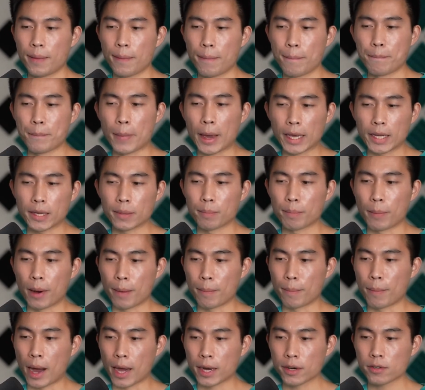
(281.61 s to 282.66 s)

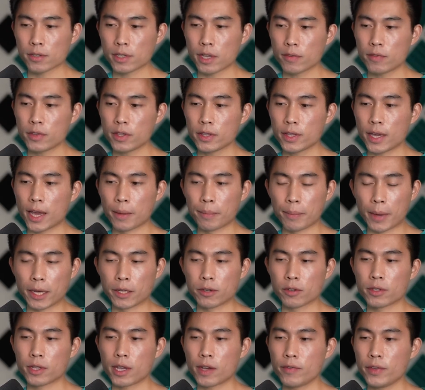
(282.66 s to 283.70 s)
Minor 7th and
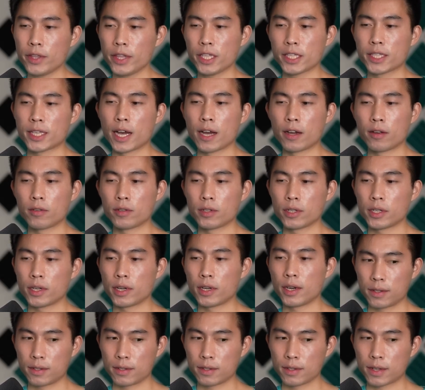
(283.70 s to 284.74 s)
major 7th sound
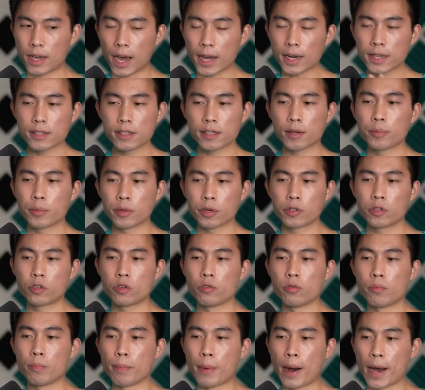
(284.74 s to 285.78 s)
kind of similar
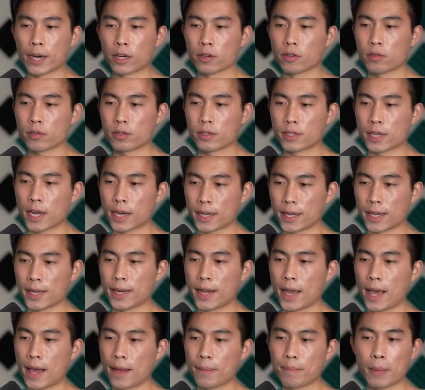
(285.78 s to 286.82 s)
to minor 2nd
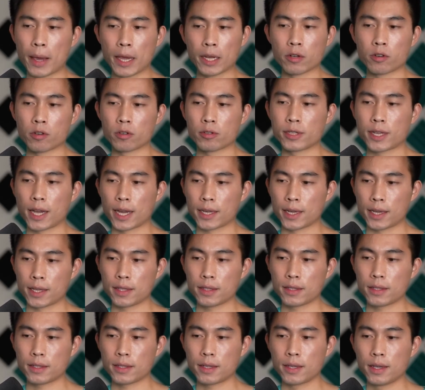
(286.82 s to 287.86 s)
and major
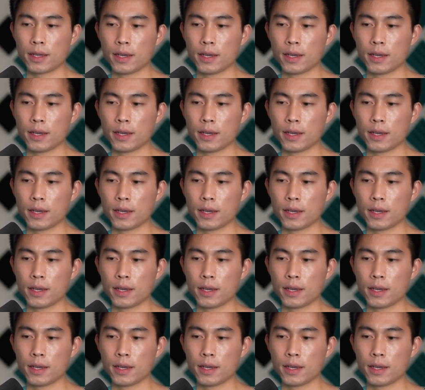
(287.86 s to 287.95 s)
2nd.